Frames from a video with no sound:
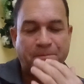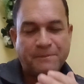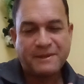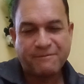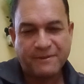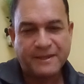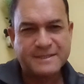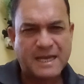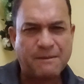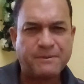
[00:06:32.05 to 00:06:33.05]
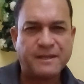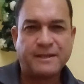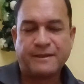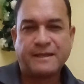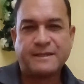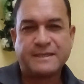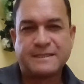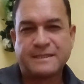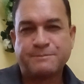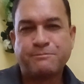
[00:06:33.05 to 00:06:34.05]
different things happening. That is
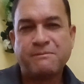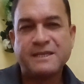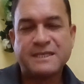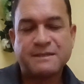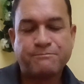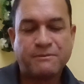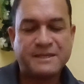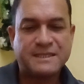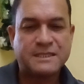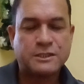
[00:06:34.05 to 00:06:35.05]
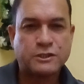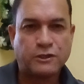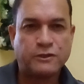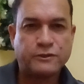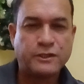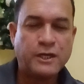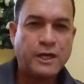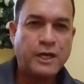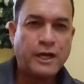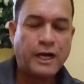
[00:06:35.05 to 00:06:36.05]
a publicity stunt.
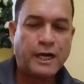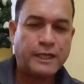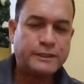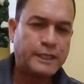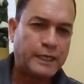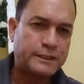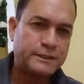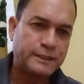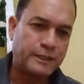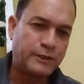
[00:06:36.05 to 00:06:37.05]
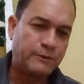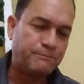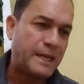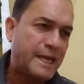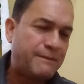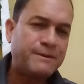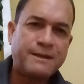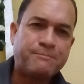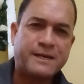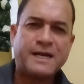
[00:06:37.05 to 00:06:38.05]
That
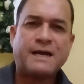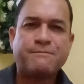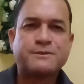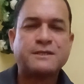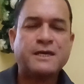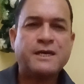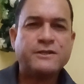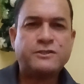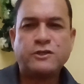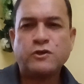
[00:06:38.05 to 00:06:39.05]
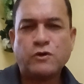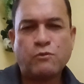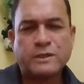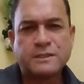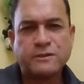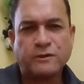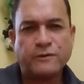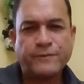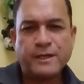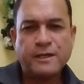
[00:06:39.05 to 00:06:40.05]
maybe perhaps Gio was
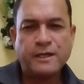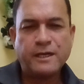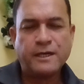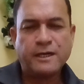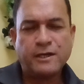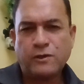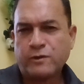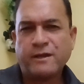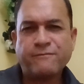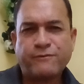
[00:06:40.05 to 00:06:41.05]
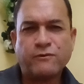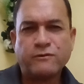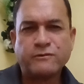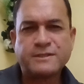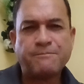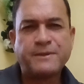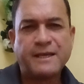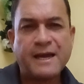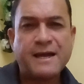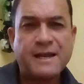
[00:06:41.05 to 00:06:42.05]
looking for
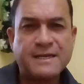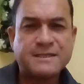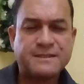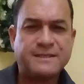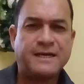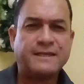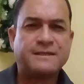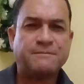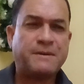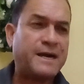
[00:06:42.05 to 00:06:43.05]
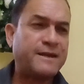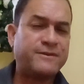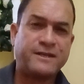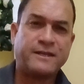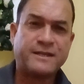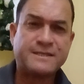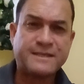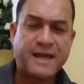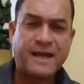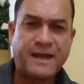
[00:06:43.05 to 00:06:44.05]
something else that Maya didn't
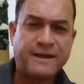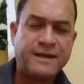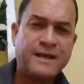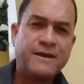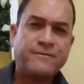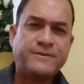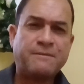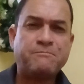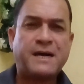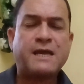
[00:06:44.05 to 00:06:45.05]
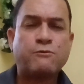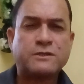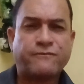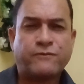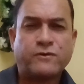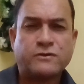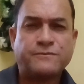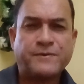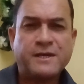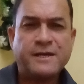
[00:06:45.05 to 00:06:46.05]
understand. That Maya was, of
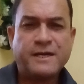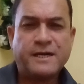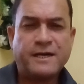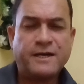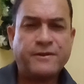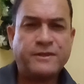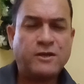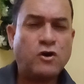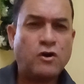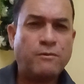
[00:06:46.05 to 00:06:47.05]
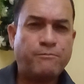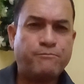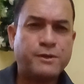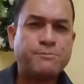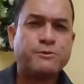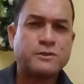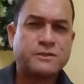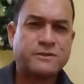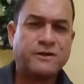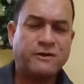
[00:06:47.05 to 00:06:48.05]
course, the whole
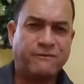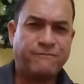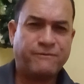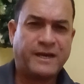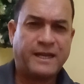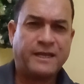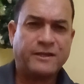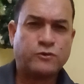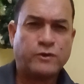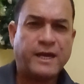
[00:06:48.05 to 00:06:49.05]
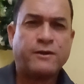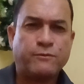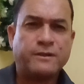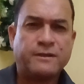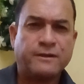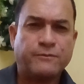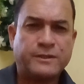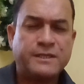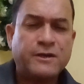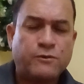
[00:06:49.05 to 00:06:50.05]
purpose of getting together with
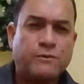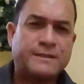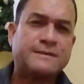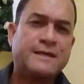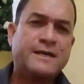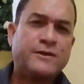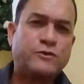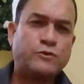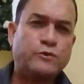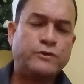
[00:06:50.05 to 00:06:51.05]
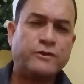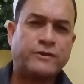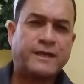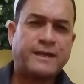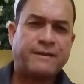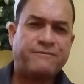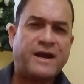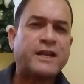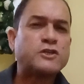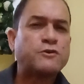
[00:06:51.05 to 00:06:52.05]
Gio was to take
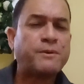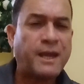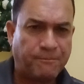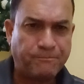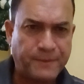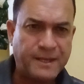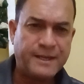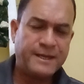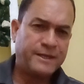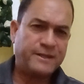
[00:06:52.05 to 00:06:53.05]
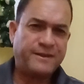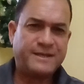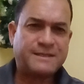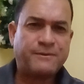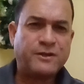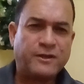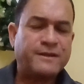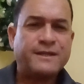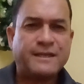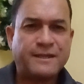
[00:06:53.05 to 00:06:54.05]
advantage of him. So
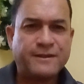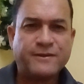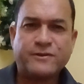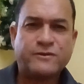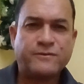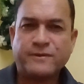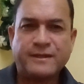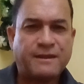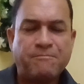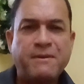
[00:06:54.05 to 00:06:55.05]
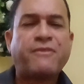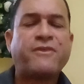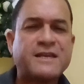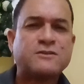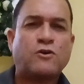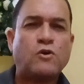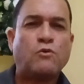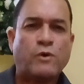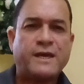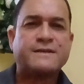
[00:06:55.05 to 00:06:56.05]
the myth is
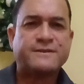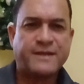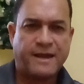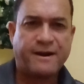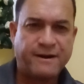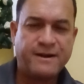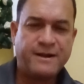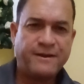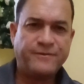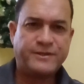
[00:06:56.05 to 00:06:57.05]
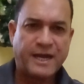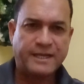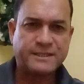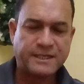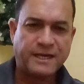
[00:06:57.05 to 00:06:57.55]
always there that